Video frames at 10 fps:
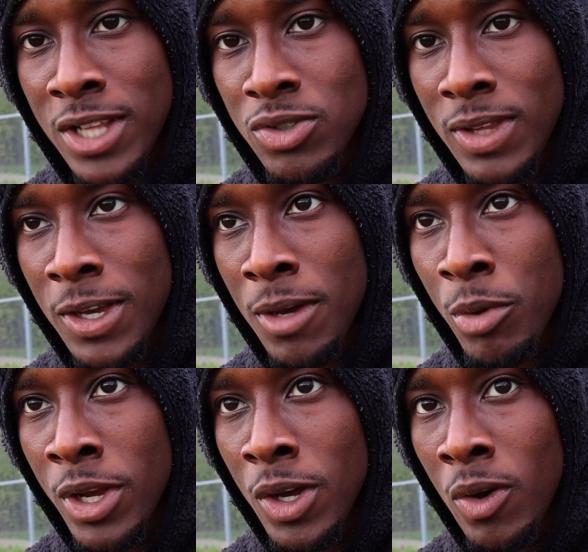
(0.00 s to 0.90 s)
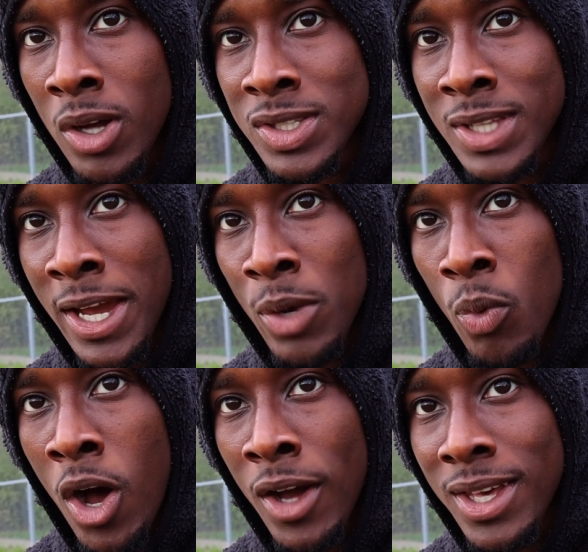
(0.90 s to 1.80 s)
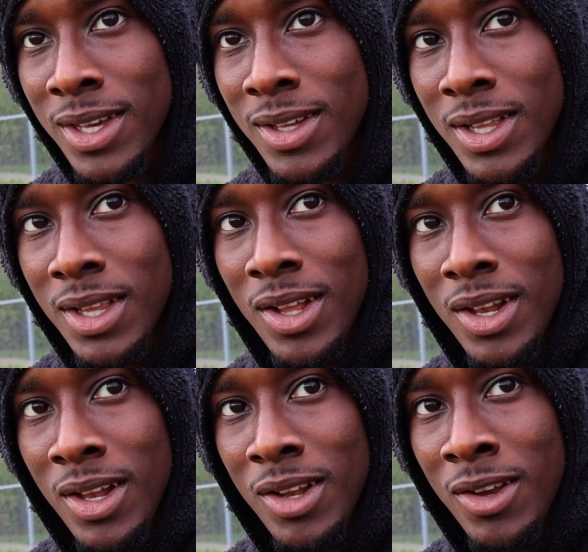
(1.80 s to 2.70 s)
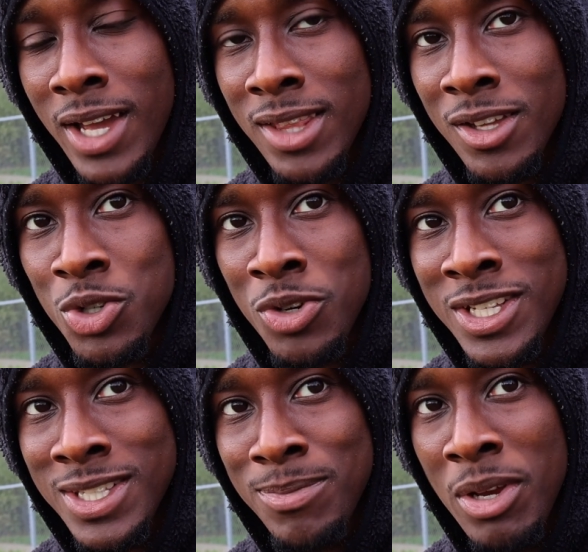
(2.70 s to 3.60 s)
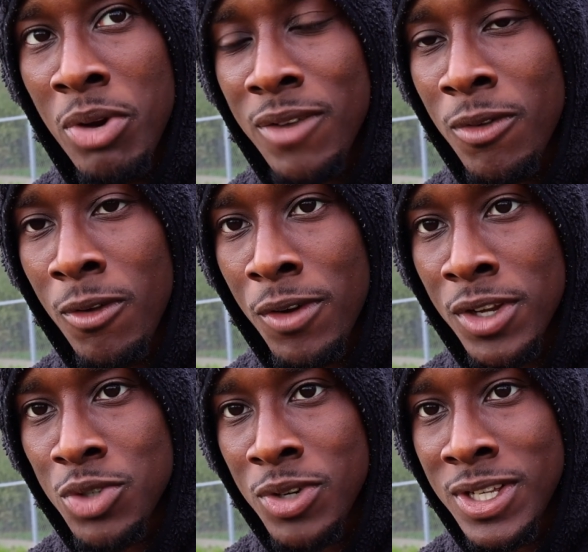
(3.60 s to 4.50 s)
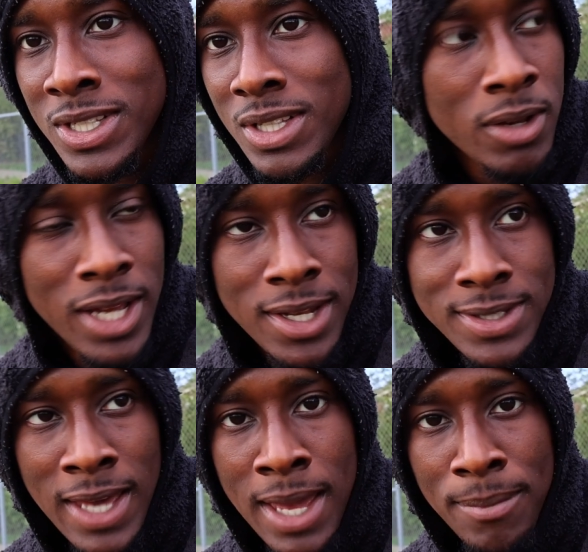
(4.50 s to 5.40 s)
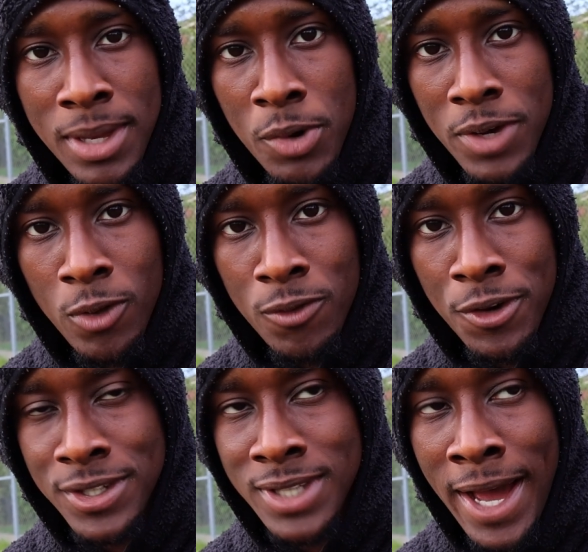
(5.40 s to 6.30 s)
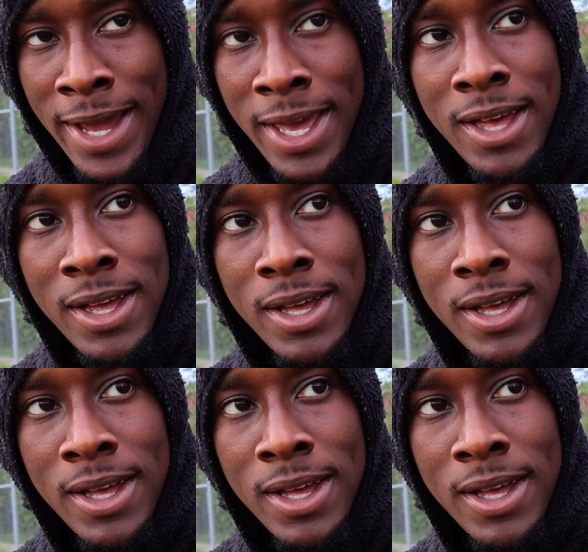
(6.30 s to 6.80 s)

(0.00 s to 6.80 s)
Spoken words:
that you take a break. Go outside, walk. Look at the trees, be grateful for the trees. Look at the sky, be grateful for the sky.